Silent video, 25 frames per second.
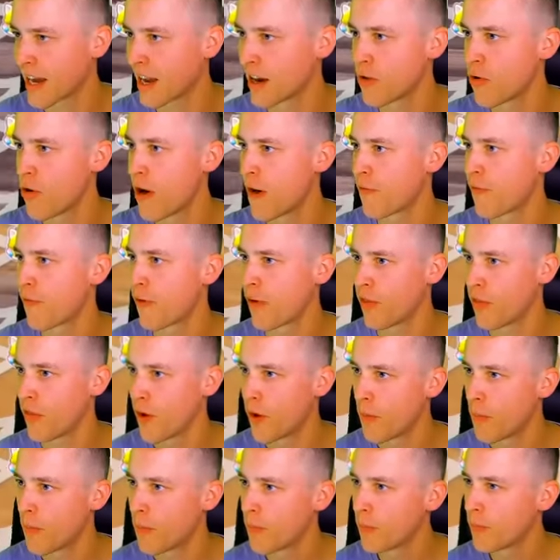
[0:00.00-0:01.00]
I gotta go off-road,
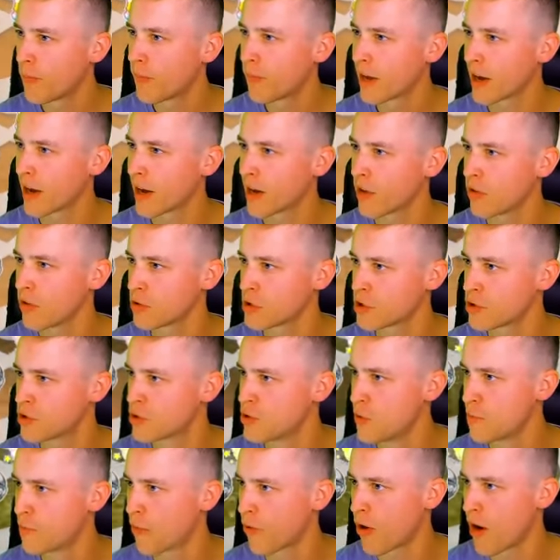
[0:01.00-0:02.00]
though. I gotta go
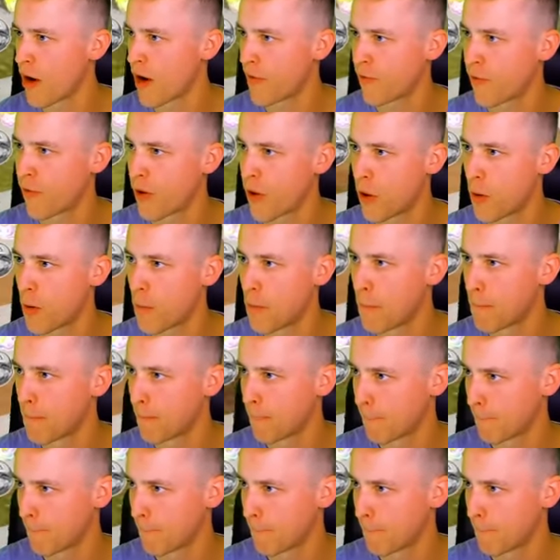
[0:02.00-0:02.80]
super off-road.